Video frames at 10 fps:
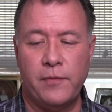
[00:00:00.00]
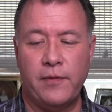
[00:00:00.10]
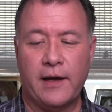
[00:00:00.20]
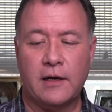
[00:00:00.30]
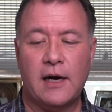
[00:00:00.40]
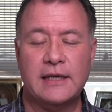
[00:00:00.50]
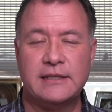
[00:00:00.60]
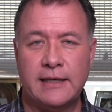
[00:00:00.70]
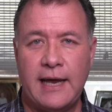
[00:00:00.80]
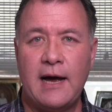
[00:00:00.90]
That God
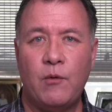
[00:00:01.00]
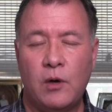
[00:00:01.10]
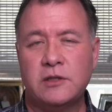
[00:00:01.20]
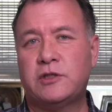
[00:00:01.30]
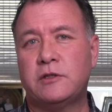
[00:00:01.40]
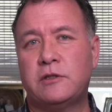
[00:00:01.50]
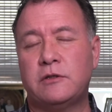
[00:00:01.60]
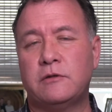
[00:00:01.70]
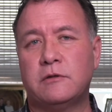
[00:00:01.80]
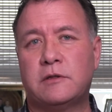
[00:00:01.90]
said, Now I want you
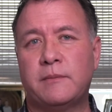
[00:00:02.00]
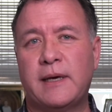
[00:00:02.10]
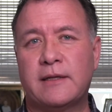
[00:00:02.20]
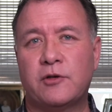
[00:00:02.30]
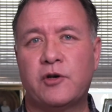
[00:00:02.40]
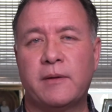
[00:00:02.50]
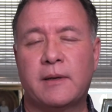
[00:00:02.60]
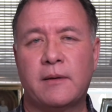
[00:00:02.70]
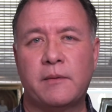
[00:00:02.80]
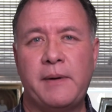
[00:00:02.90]
to, to make the dream
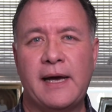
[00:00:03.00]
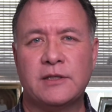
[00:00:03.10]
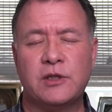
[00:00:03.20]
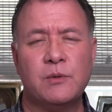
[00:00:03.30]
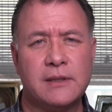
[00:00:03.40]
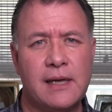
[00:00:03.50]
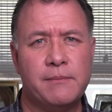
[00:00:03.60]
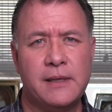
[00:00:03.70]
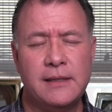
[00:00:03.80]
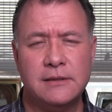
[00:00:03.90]
come to pass. You know what that
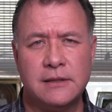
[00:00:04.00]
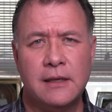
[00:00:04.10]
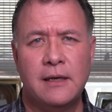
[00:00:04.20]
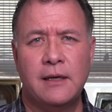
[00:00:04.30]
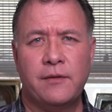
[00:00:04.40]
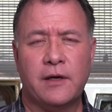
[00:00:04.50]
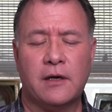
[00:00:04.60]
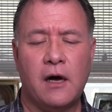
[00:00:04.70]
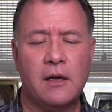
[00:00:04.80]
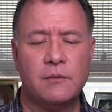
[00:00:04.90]
means? That
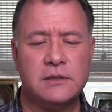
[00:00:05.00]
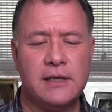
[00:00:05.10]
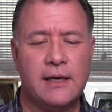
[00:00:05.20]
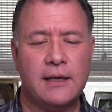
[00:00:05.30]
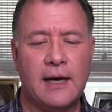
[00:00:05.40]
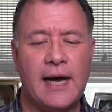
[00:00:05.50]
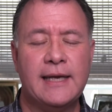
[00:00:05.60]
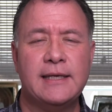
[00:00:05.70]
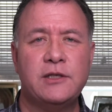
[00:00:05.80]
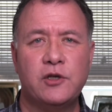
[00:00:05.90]
God was saying, I
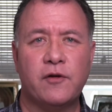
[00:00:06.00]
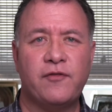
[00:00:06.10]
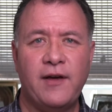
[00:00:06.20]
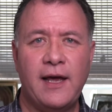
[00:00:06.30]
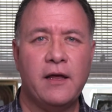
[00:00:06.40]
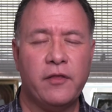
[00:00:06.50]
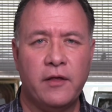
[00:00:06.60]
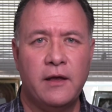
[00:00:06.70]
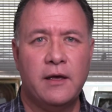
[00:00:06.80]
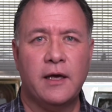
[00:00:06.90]
need your faith
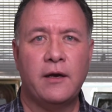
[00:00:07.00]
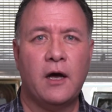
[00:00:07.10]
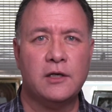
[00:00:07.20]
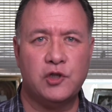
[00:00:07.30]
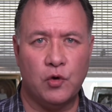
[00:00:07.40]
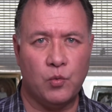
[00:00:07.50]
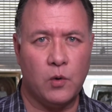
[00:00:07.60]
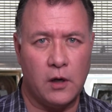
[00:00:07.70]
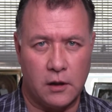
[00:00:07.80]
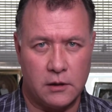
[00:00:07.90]
and not your
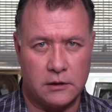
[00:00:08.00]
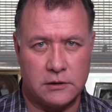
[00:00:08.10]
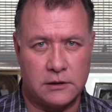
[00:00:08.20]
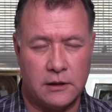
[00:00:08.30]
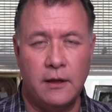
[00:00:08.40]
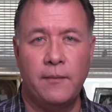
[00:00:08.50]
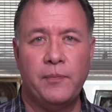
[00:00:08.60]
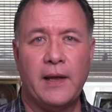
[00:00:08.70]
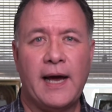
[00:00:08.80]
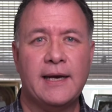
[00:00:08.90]
works.
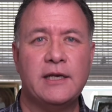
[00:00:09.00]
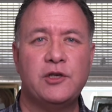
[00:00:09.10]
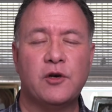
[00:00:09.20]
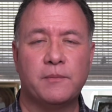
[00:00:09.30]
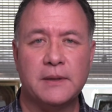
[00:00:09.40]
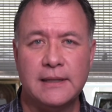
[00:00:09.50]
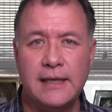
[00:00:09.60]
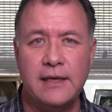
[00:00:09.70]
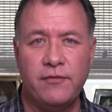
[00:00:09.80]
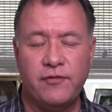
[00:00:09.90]
I need your
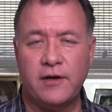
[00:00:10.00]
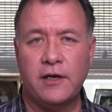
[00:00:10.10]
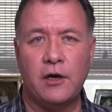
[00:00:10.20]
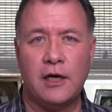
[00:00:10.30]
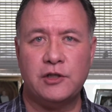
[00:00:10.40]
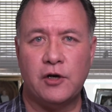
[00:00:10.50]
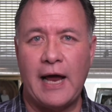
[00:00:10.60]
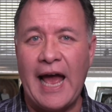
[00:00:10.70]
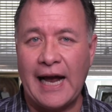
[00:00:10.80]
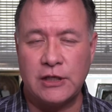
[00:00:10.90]
belief and not your
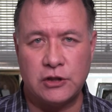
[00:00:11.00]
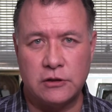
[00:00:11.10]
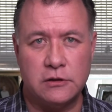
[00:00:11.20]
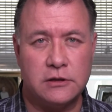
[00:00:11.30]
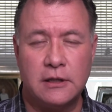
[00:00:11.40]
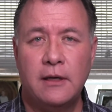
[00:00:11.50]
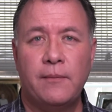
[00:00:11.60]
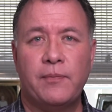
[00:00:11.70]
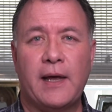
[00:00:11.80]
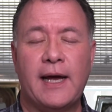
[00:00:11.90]
actions.
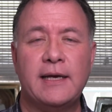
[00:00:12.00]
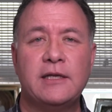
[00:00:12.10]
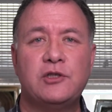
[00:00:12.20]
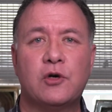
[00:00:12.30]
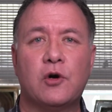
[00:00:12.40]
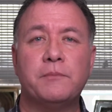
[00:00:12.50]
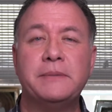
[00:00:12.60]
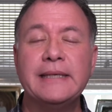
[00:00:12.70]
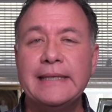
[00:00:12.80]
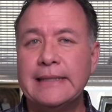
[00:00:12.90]
I need your
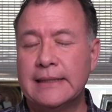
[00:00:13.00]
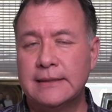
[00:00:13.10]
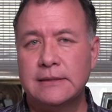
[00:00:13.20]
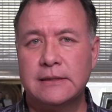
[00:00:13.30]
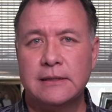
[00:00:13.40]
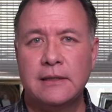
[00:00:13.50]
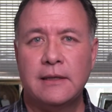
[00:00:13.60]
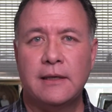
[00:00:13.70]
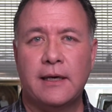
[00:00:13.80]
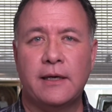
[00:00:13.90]
obedience
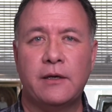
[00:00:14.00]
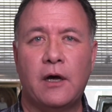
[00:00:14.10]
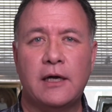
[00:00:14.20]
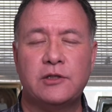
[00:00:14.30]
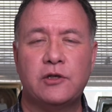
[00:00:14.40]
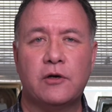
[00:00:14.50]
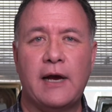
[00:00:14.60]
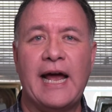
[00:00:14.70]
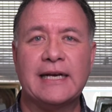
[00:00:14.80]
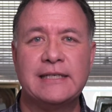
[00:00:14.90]
and not your
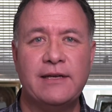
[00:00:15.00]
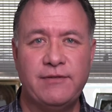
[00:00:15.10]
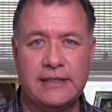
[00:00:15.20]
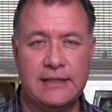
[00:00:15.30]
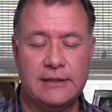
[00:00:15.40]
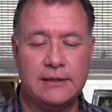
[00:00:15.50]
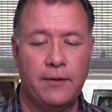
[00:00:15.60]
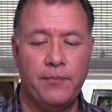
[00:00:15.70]
activities.